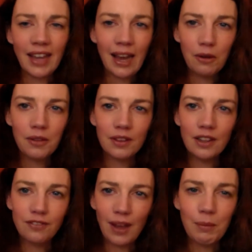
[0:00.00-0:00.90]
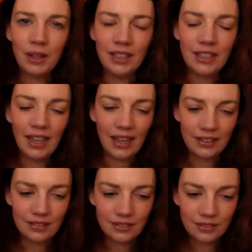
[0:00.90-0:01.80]
how a family
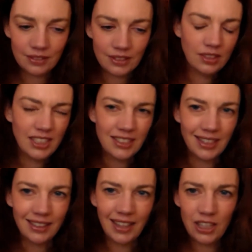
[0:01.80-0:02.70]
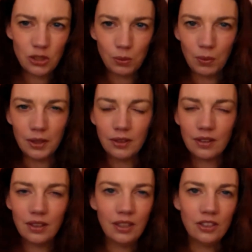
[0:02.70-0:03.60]
can disengage with
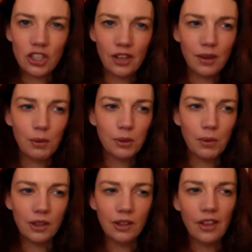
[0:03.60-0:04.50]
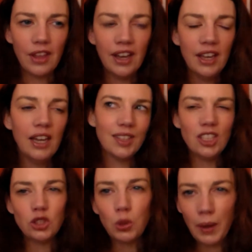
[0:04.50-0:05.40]
each other, with one another.
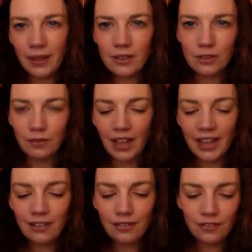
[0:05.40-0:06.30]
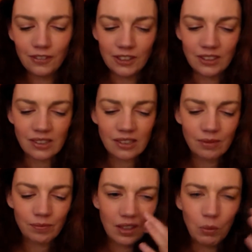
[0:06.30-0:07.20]
The trials of life and
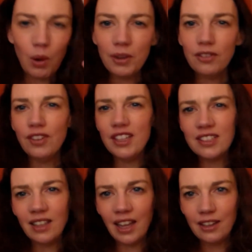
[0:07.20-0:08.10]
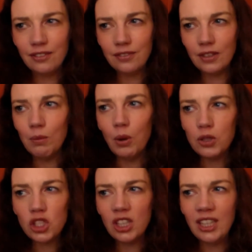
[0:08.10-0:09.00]
what we face in life
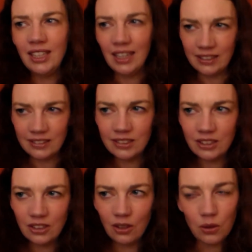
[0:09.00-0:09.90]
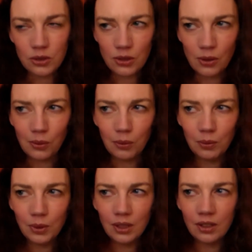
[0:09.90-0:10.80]
emotionally, and also
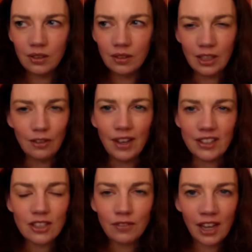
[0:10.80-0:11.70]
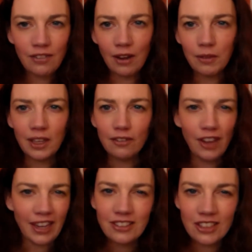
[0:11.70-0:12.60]
the events of life, how they
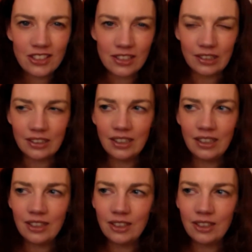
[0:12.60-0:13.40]
affect us. And